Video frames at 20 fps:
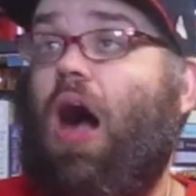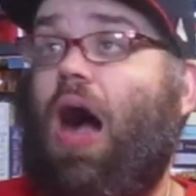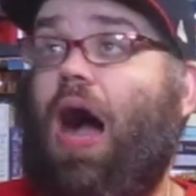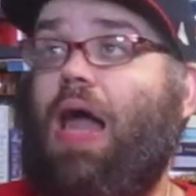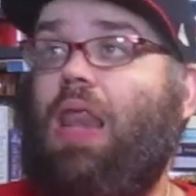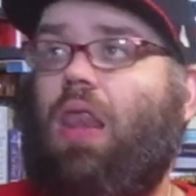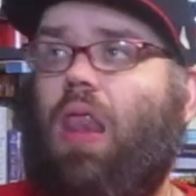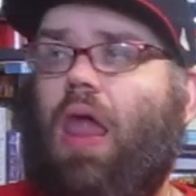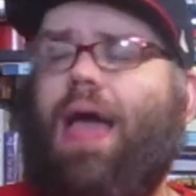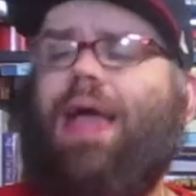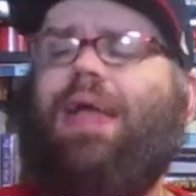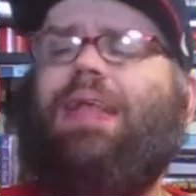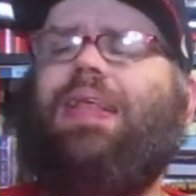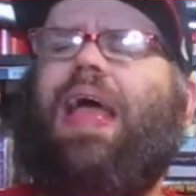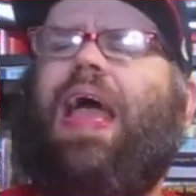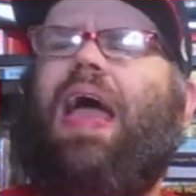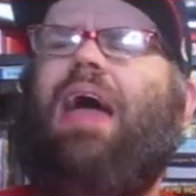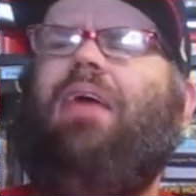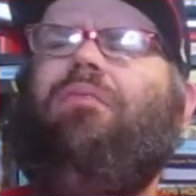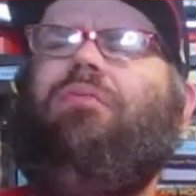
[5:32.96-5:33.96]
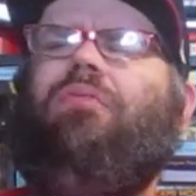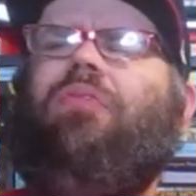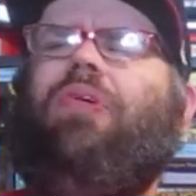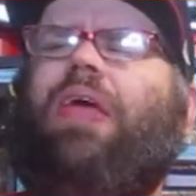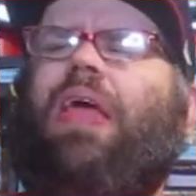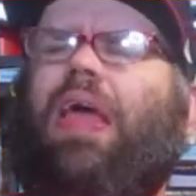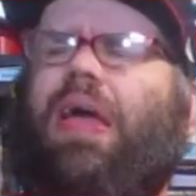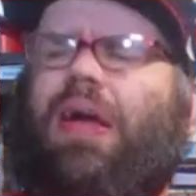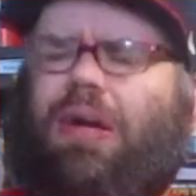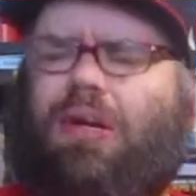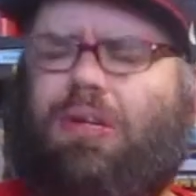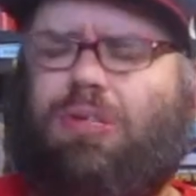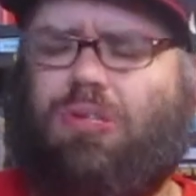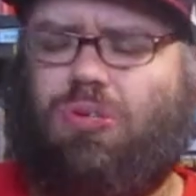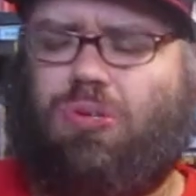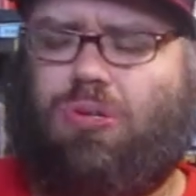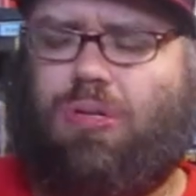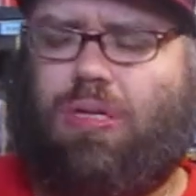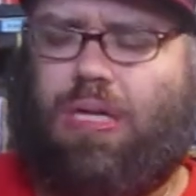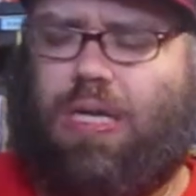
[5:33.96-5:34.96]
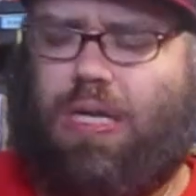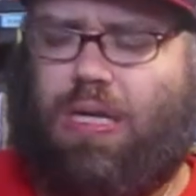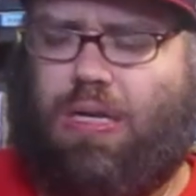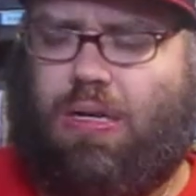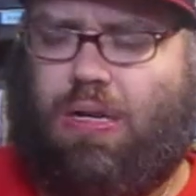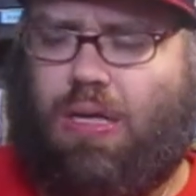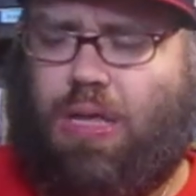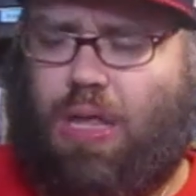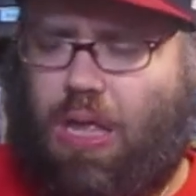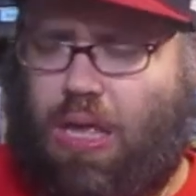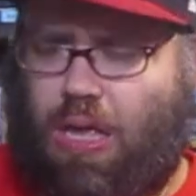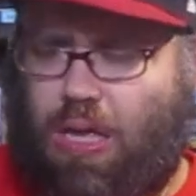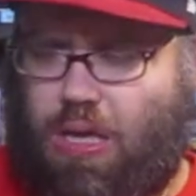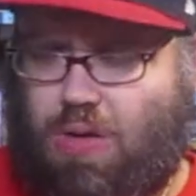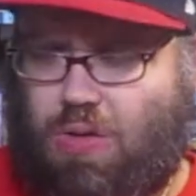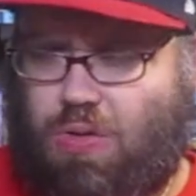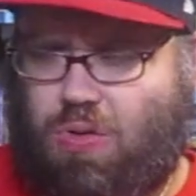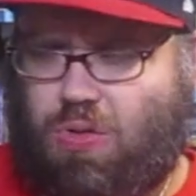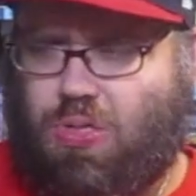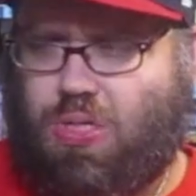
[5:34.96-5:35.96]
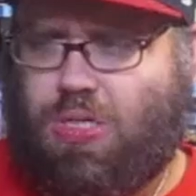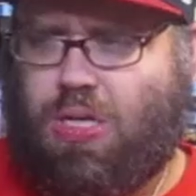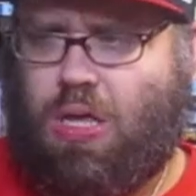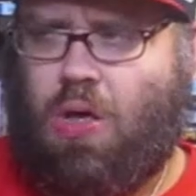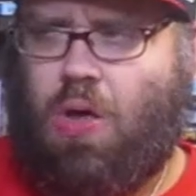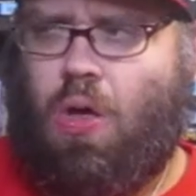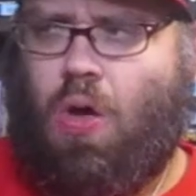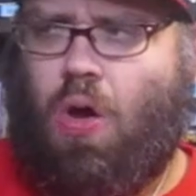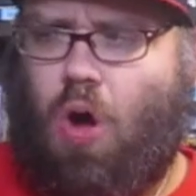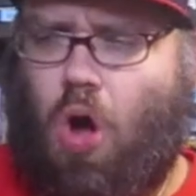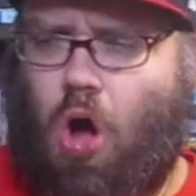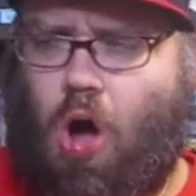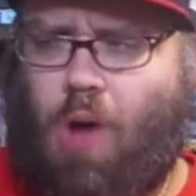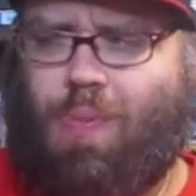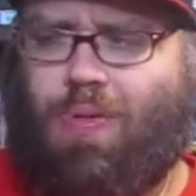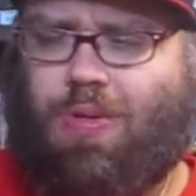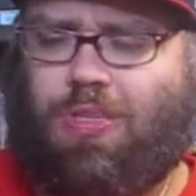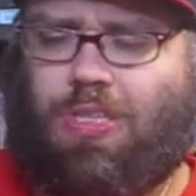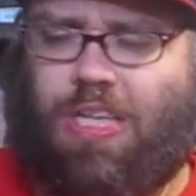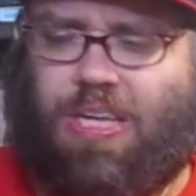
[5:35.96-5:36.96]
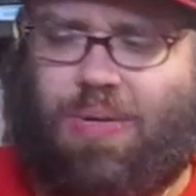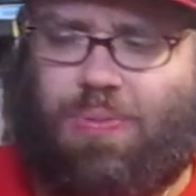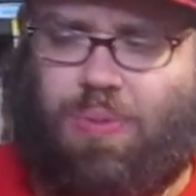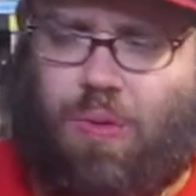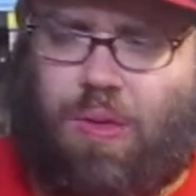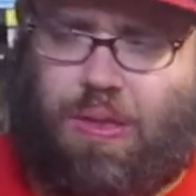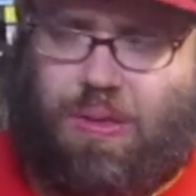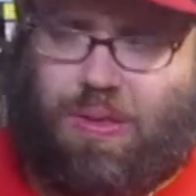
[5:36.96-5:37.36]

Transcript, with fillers: like every character in Heels almost equally.